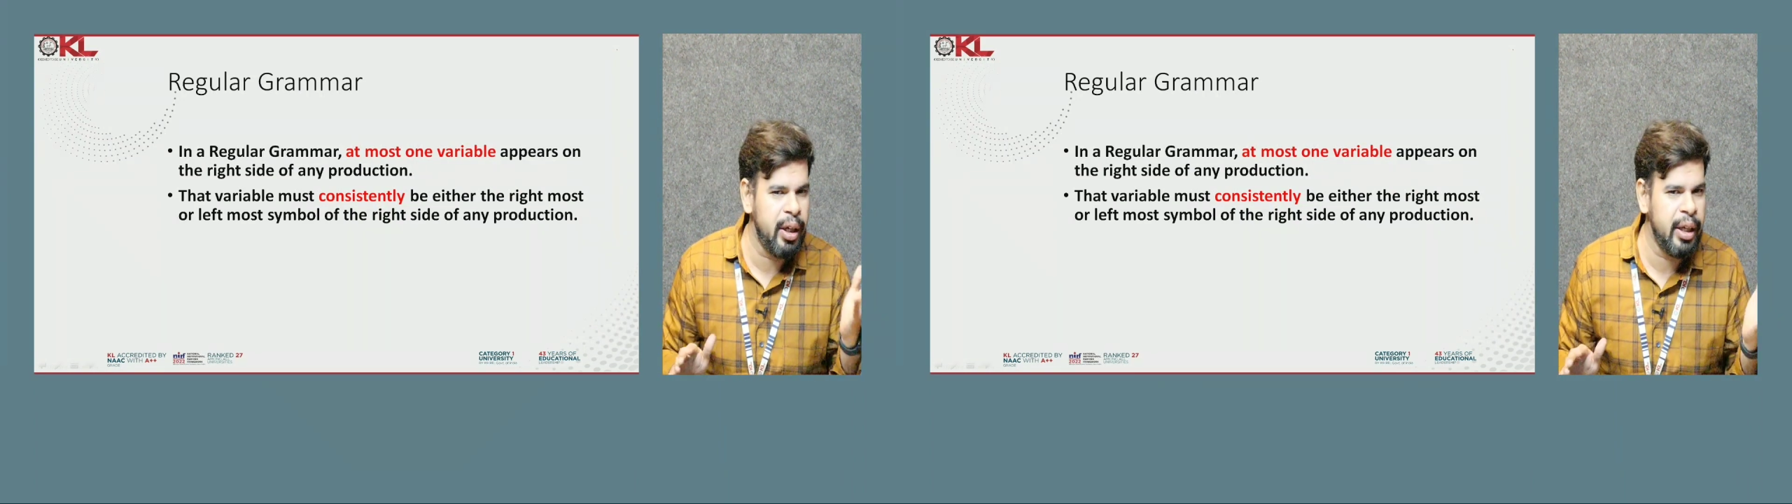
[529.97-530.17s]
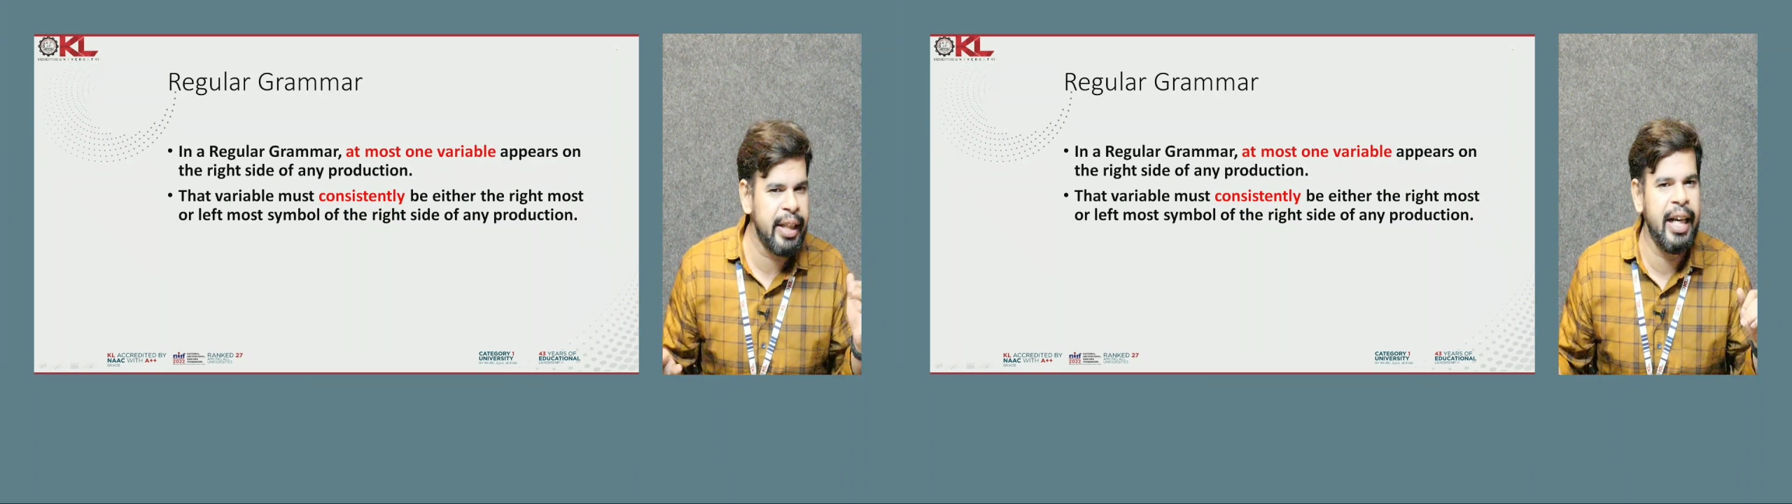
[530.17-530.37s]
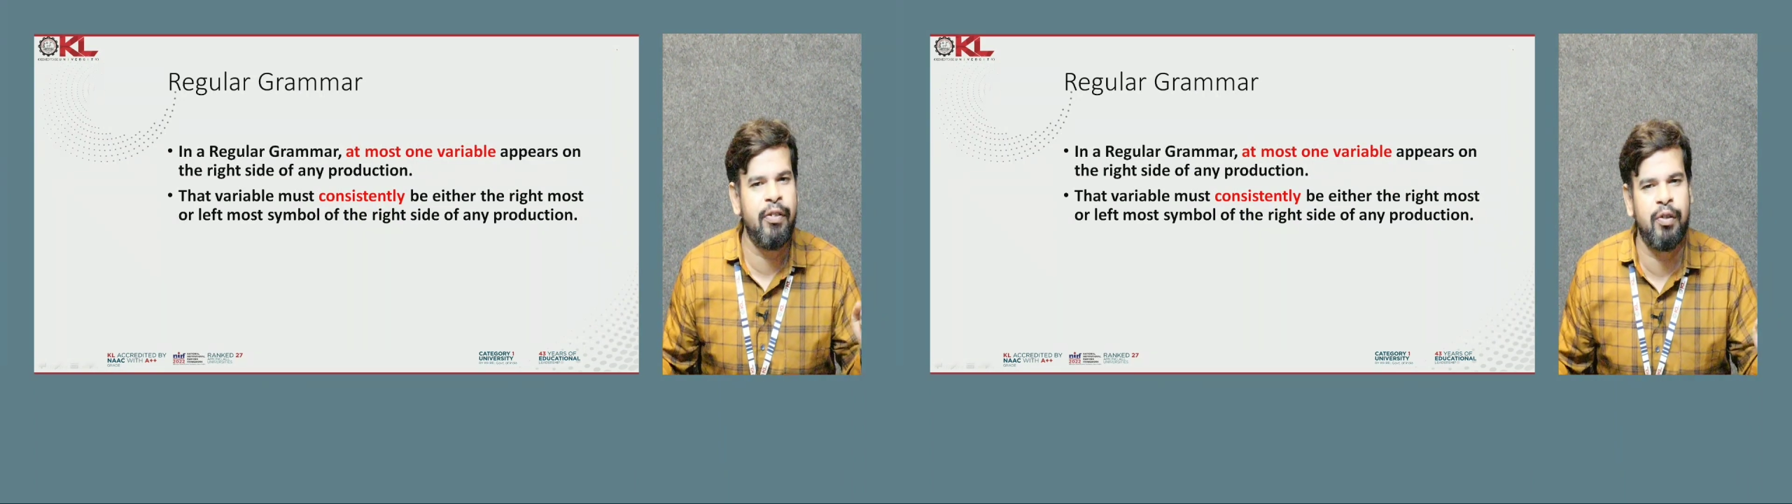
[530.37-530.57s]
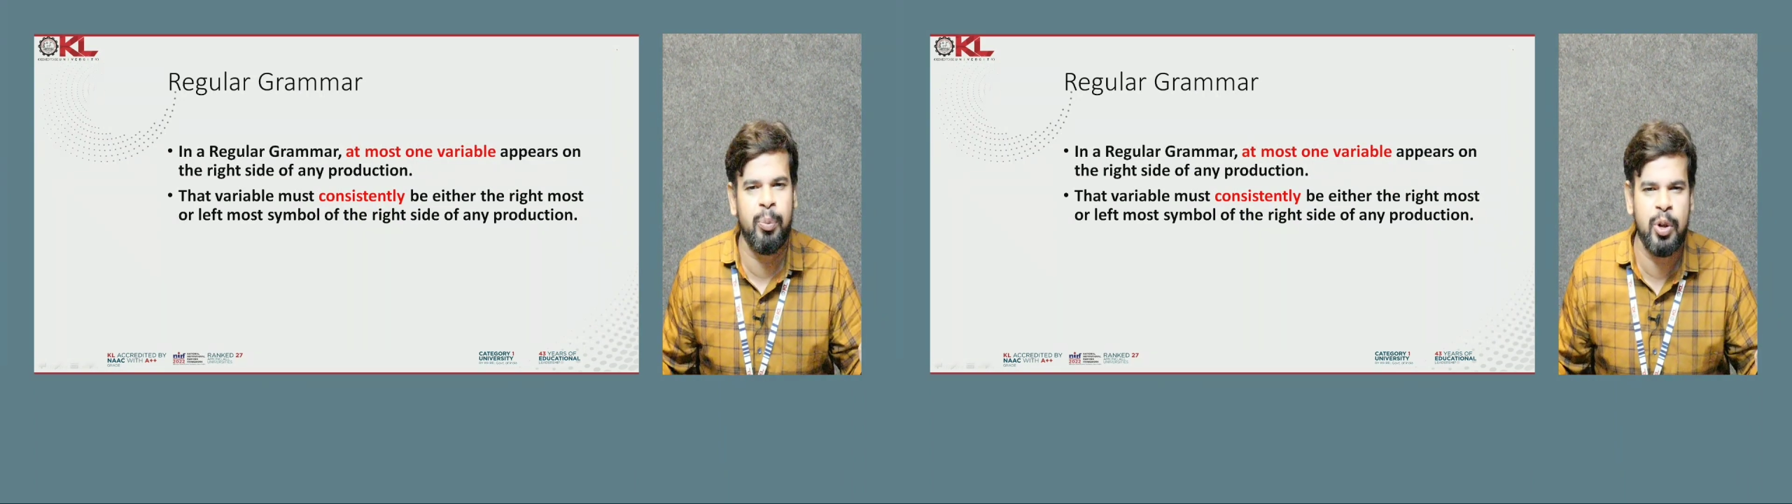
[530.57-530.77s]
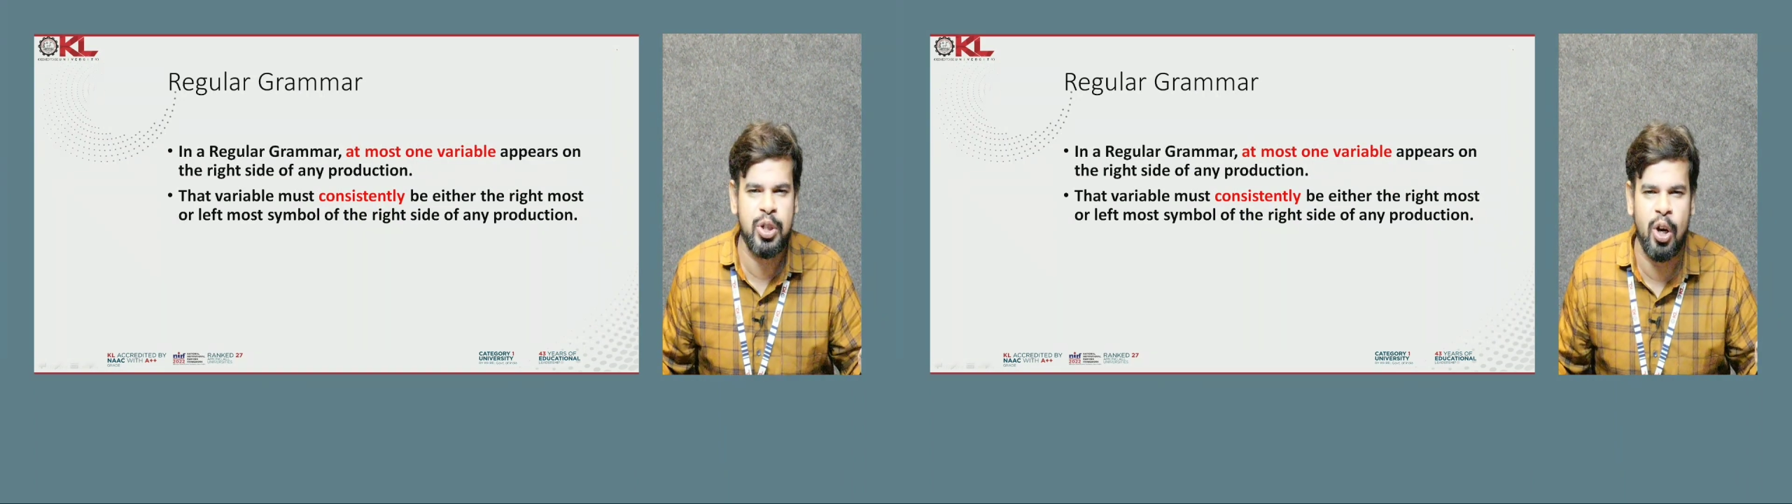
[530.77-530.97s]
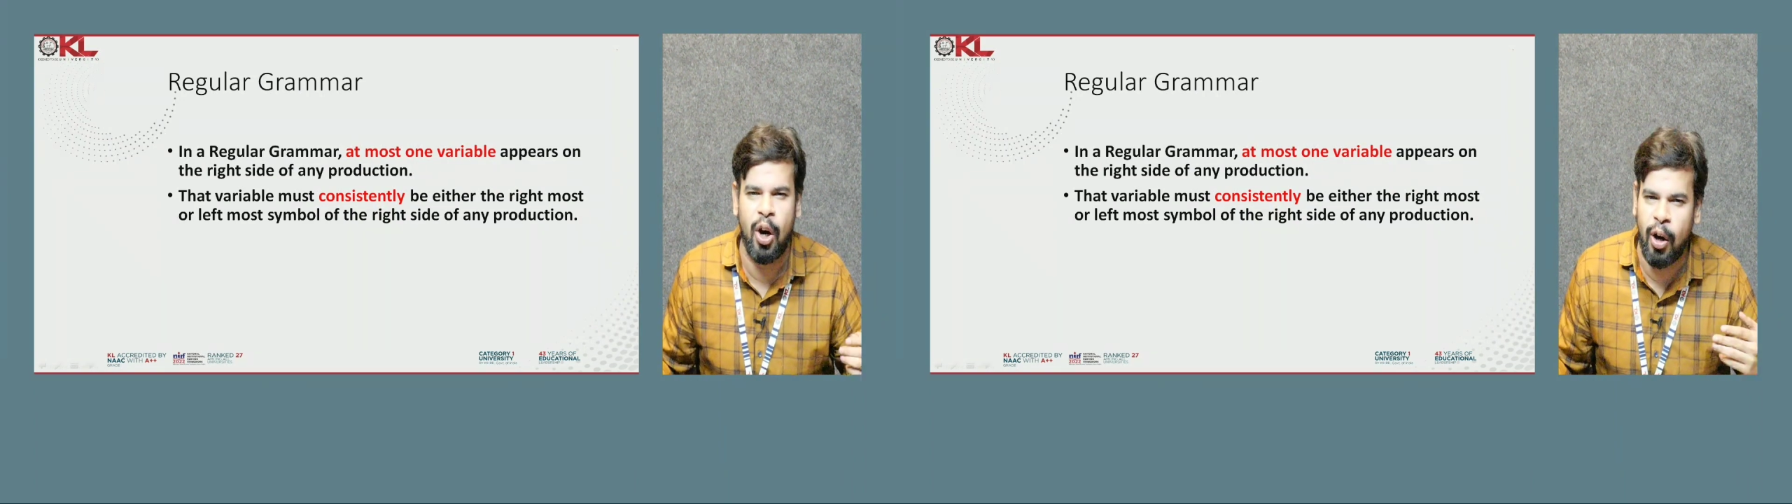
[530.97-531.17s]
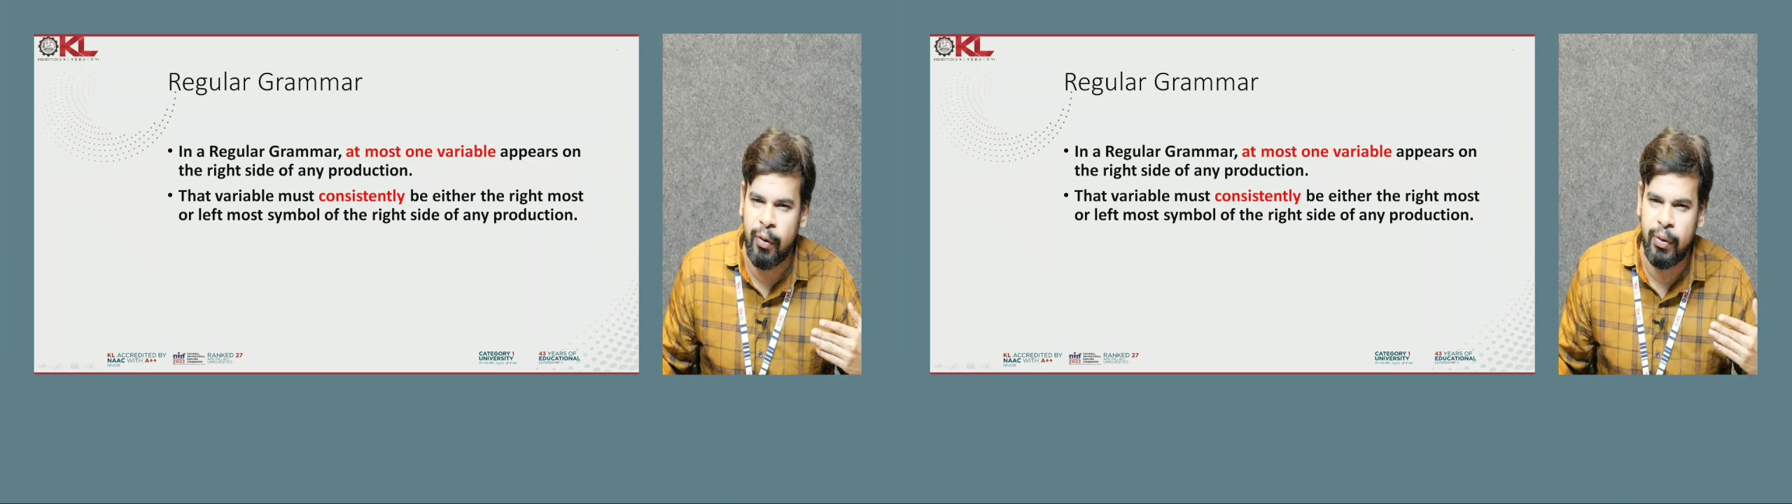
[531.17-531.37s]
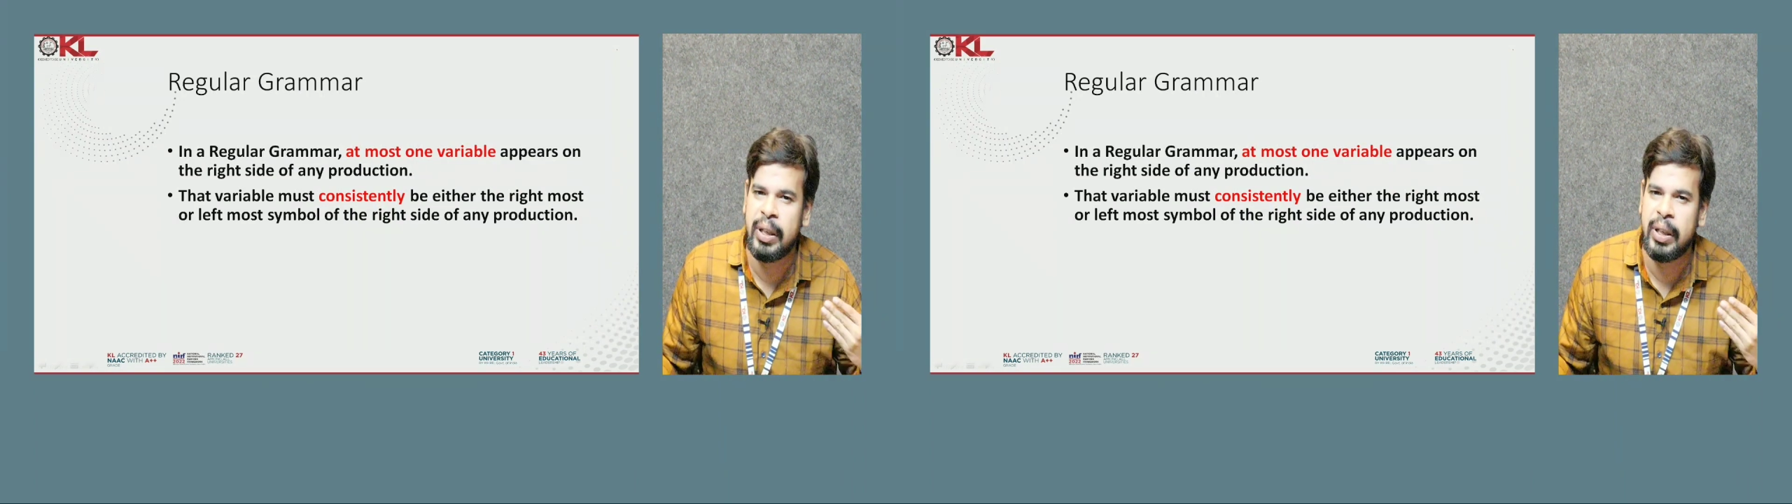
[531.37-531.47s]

the leftmost of